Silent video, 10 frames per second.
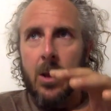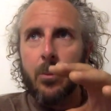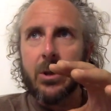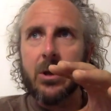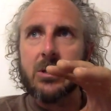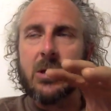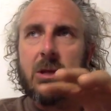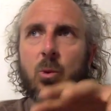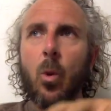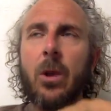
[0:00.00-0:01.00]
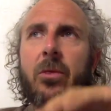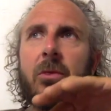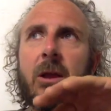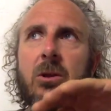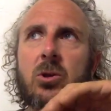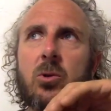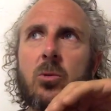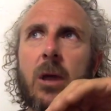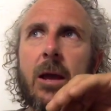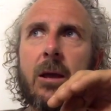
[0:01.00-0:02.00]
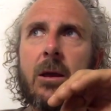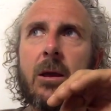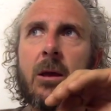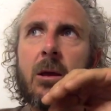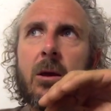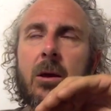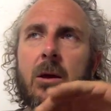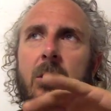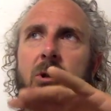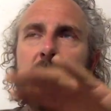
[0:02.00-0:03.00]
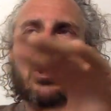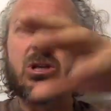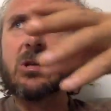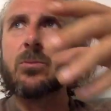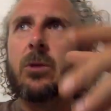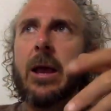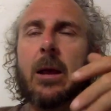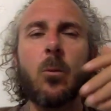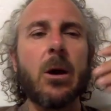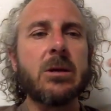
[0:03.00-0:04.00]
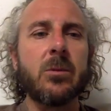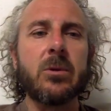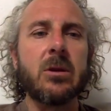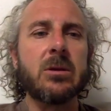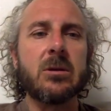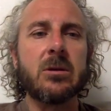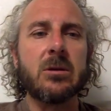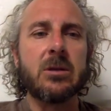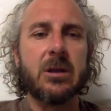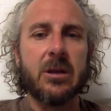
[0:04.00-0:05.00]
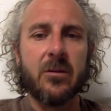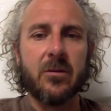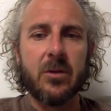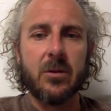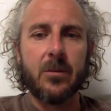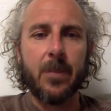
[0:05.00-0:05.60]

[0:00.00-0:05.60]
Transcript: Because it's one thing to like just explain why something is significant.